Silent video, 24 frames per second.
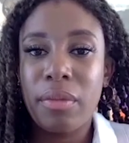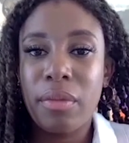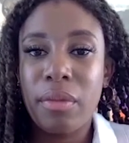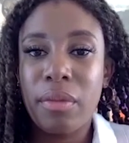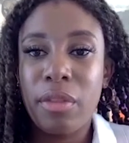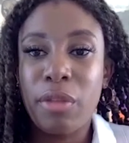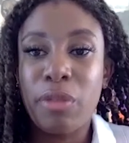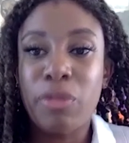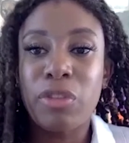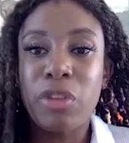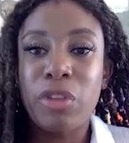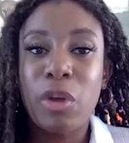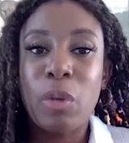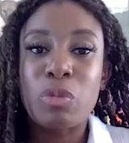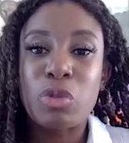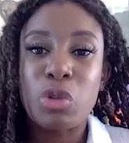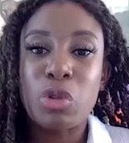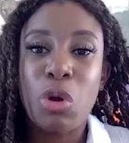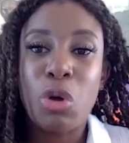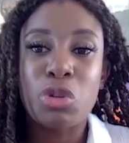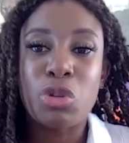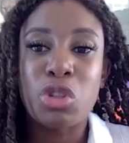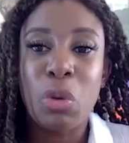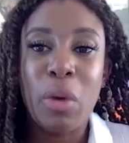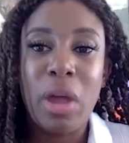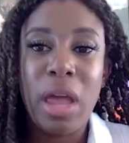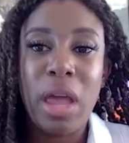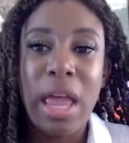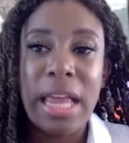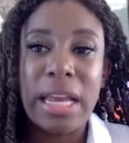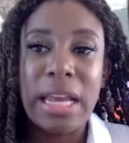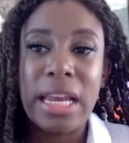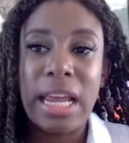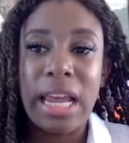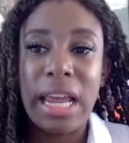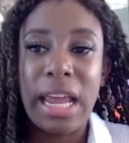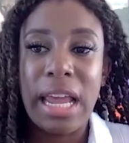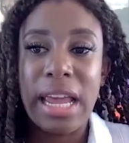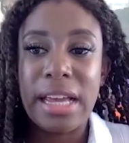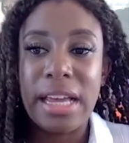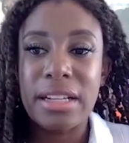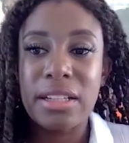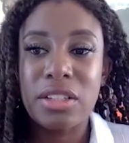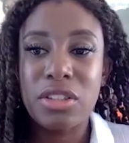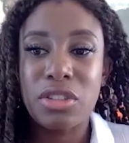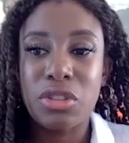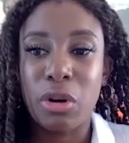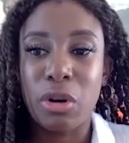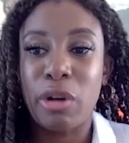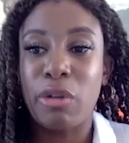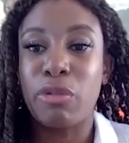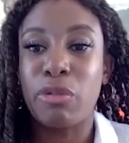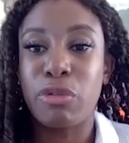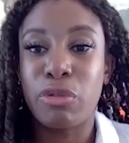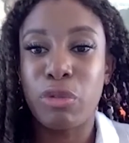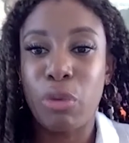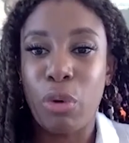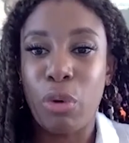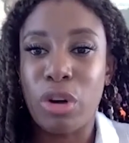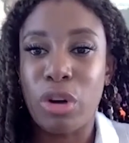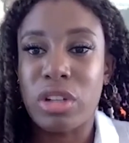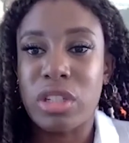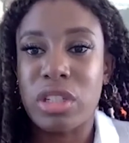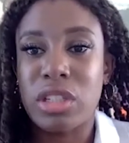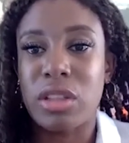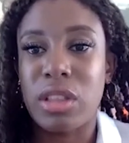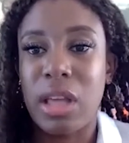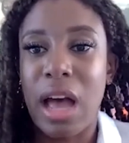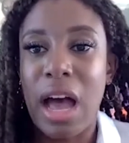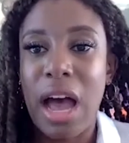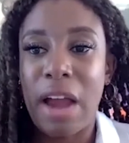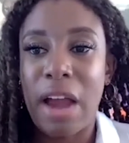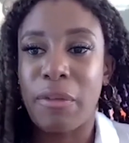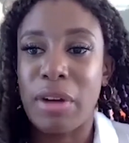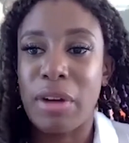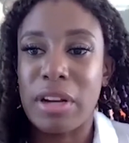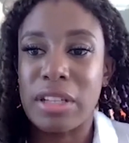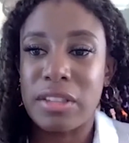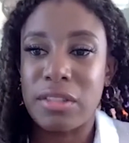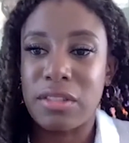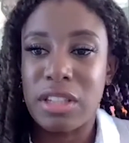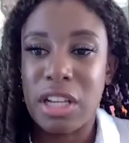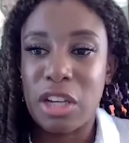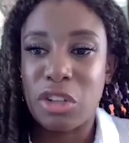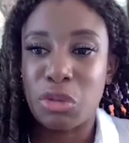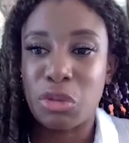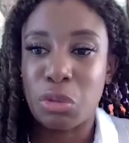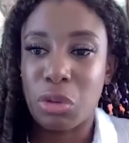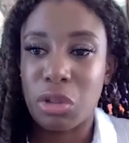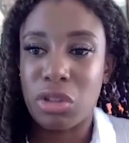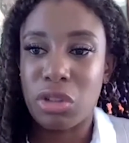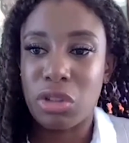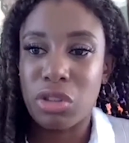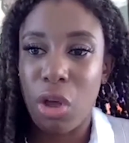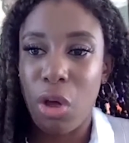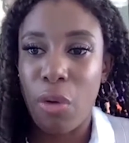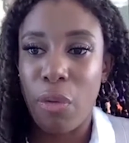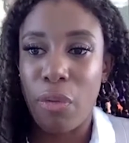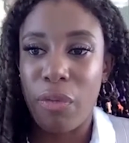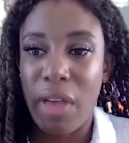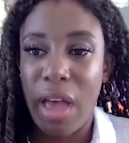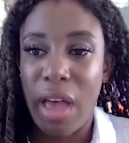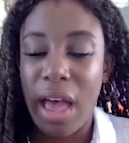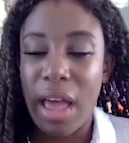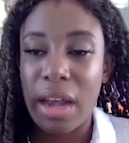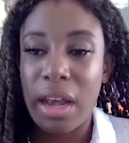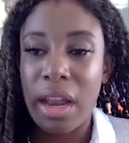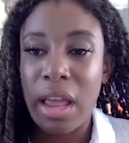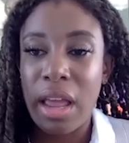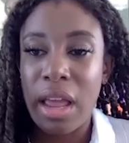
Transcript: the films also enhanced or enforced the high rates of sexual assault that